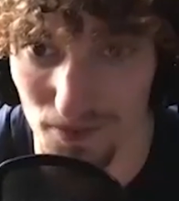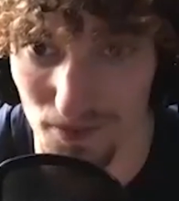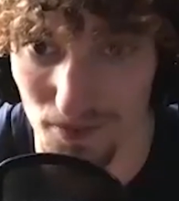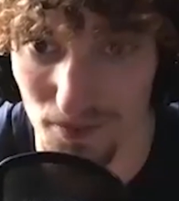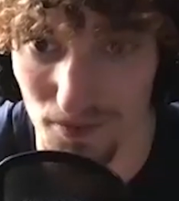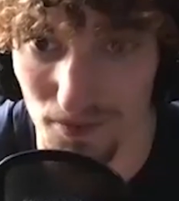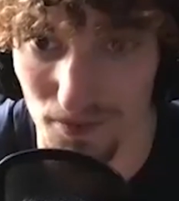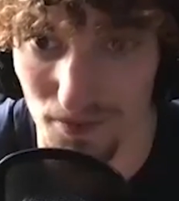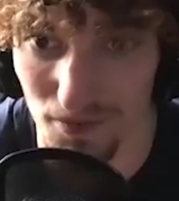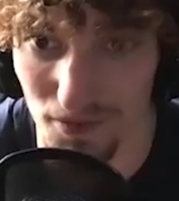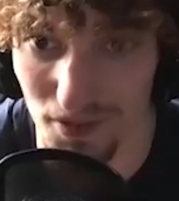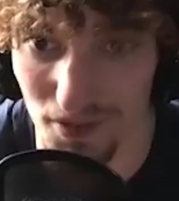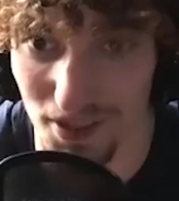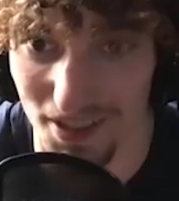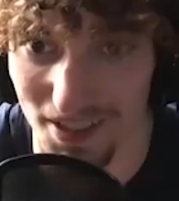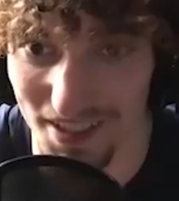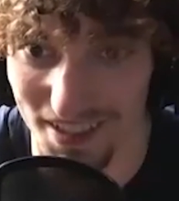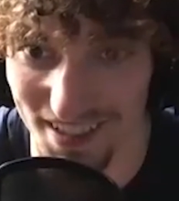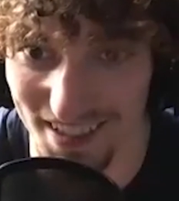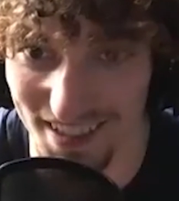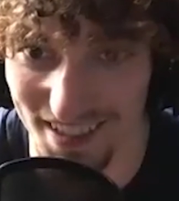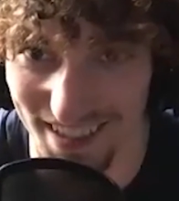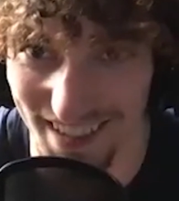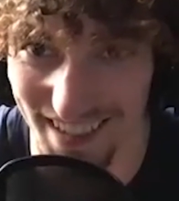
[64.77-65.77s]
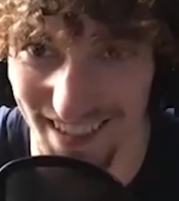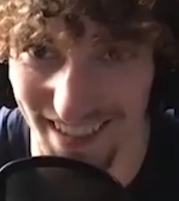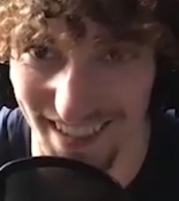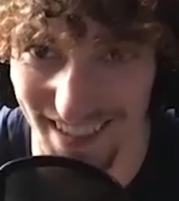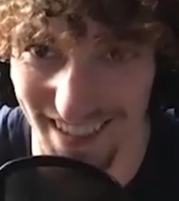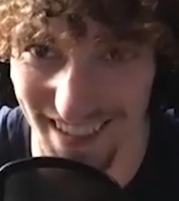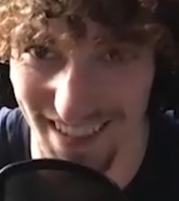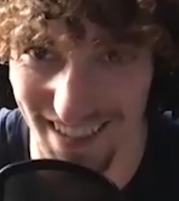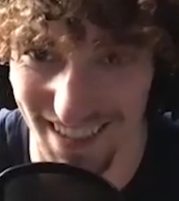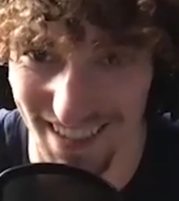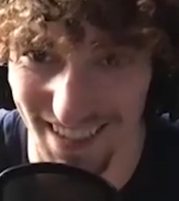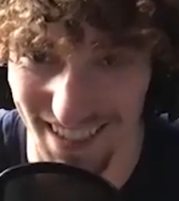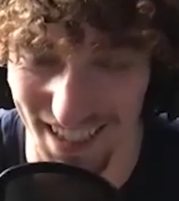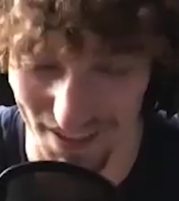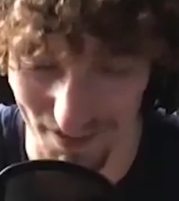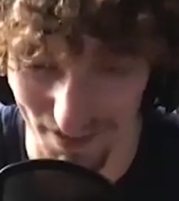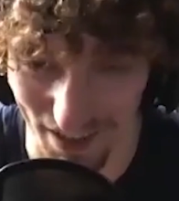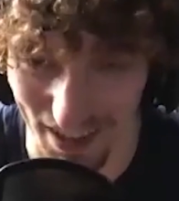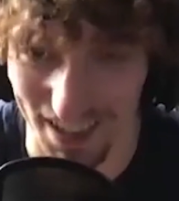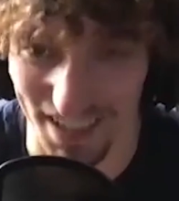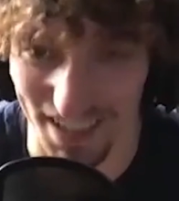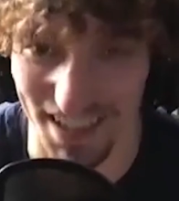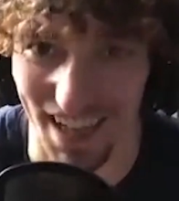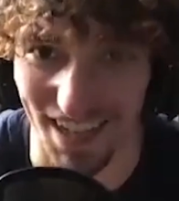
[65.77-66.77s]
He
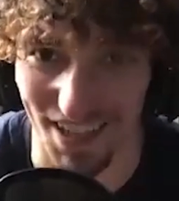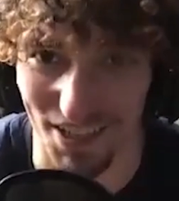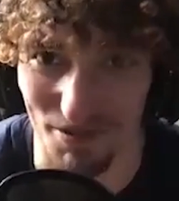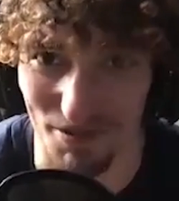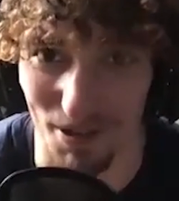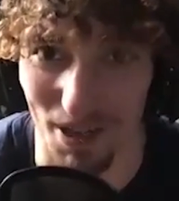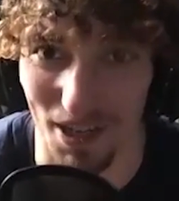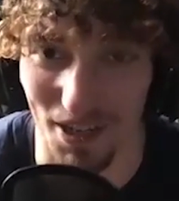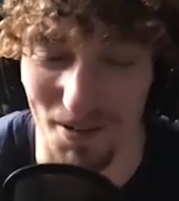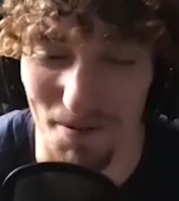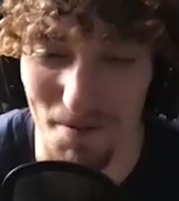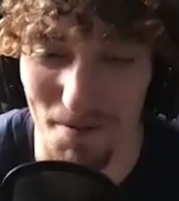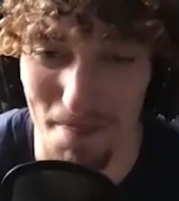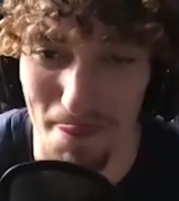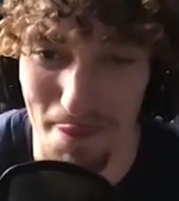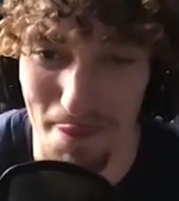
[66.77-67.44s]
invented that as well.